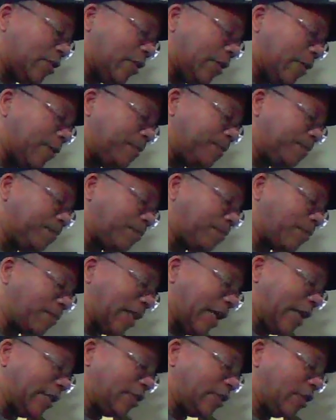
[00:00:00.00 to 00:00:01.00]
uh,
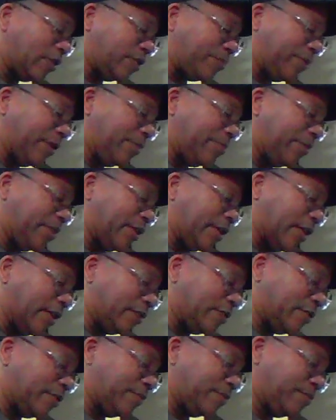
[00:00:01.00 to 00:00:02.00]
I turned to P B
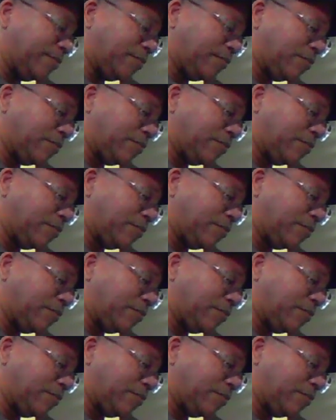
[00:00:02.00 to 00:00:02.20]
S.